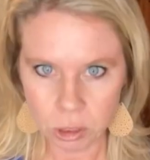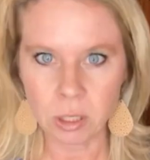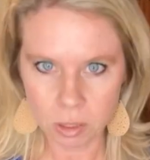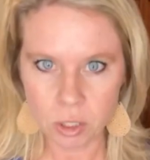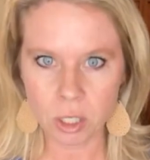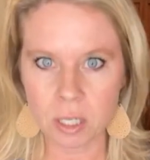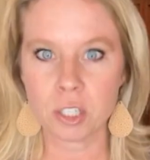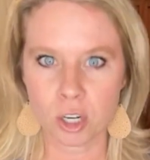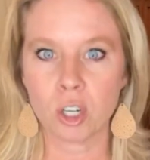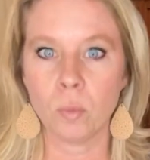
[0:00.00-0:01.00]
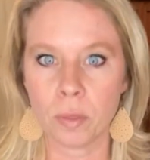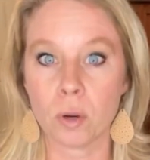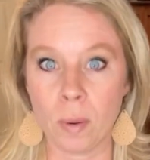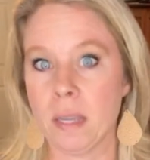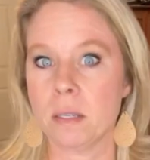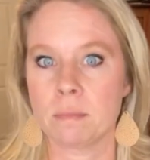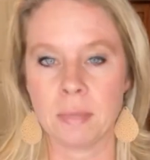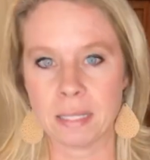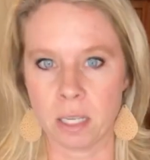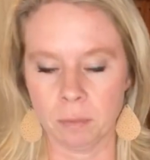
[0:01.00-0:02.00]
you're gonna struggle with your weight. That's
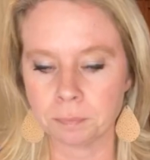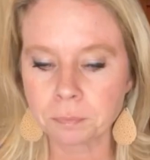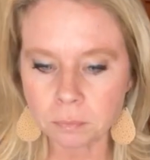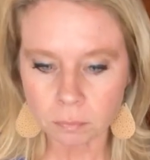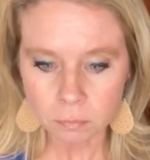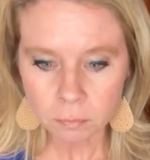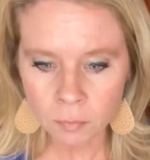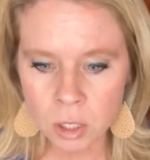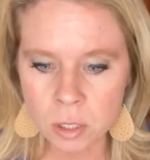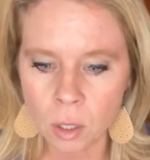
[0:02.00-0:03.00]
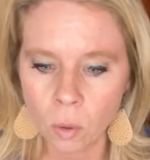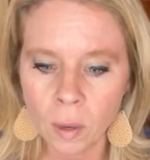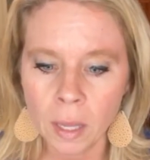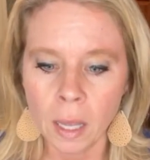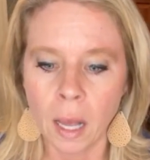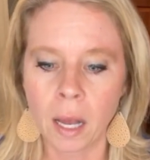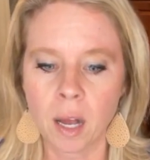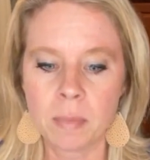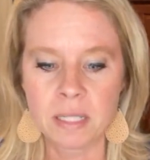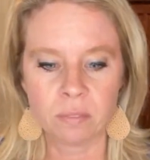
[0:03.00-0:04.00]
it. So it
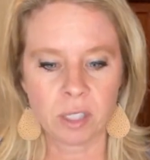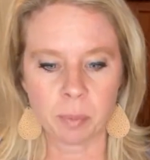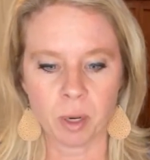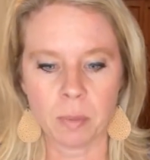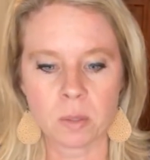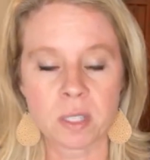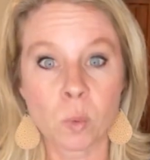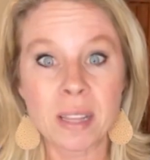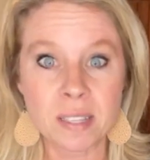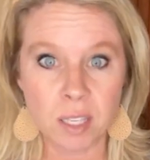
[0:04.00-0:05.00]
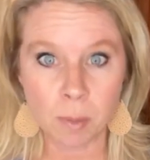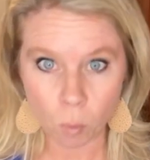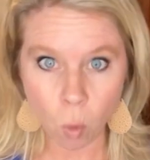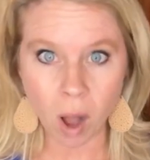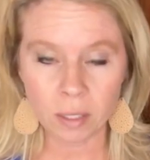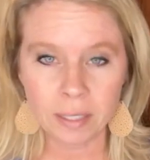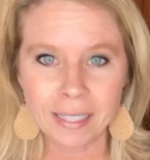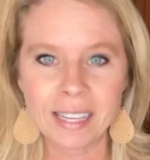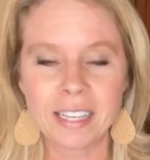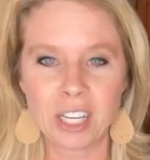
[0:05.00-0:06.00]
definitely promotes sleep quality
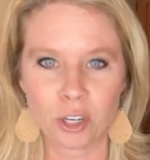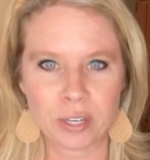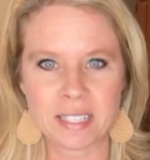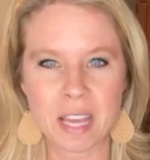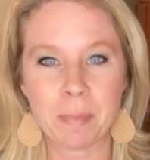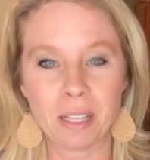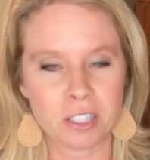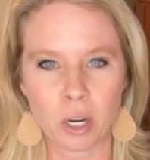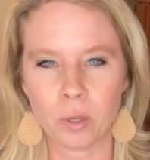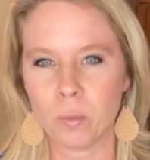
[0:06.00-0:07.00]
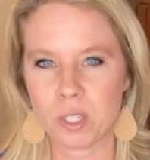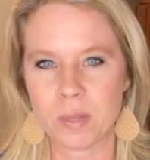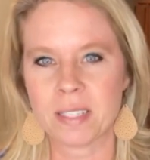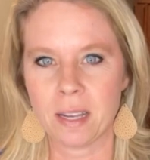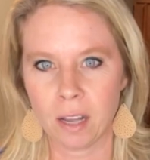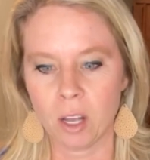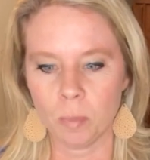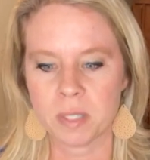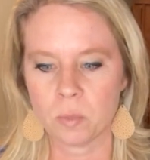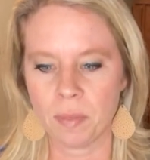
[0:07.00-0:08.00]
and increase that melatonin, which we said
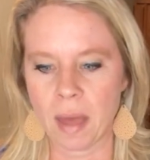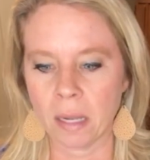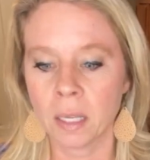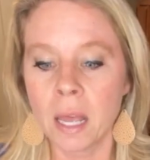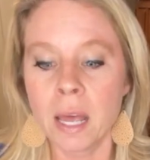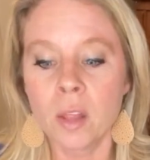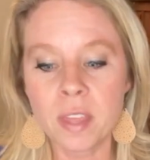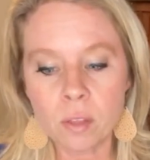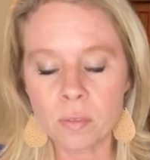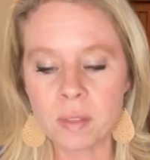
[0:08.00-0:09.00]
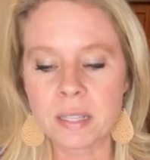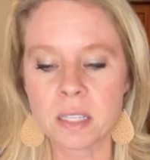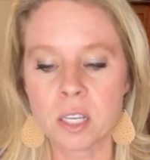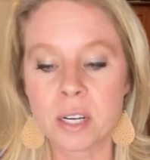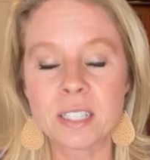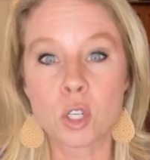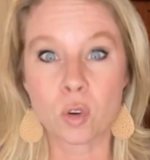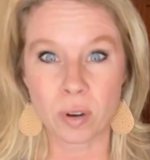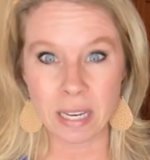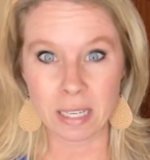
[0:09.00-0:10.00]
helps with that. The other thing that's in there is
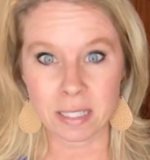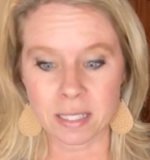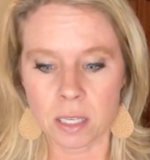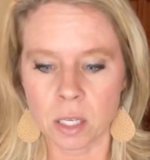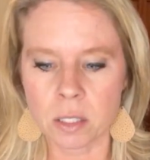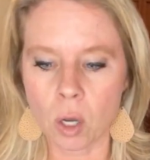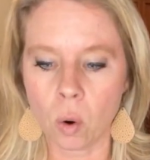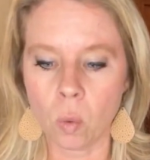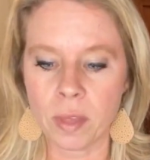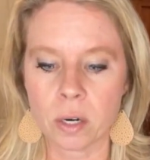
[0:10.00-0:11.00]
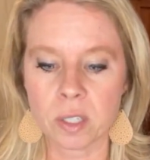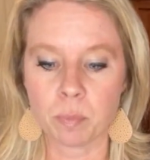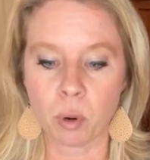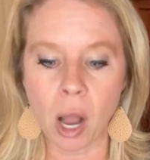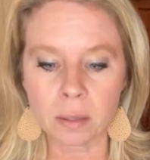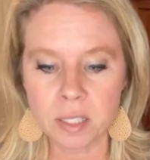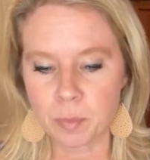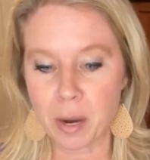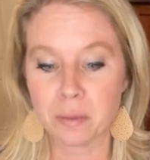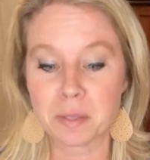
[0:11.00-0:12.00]
greens. So there's broccoli
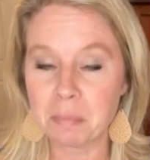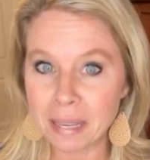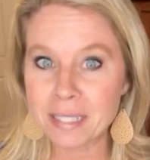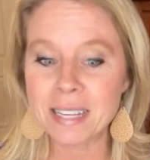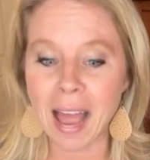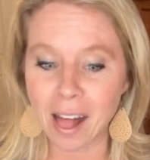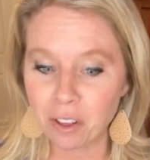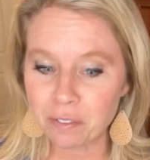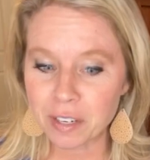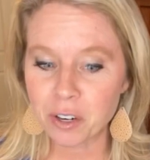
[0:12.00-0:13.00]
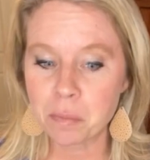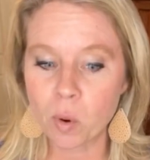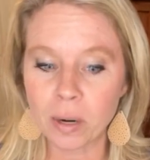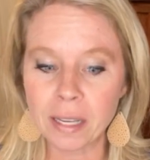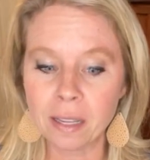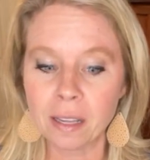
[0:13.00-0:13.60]
sprouts, mint, aloe vera, morning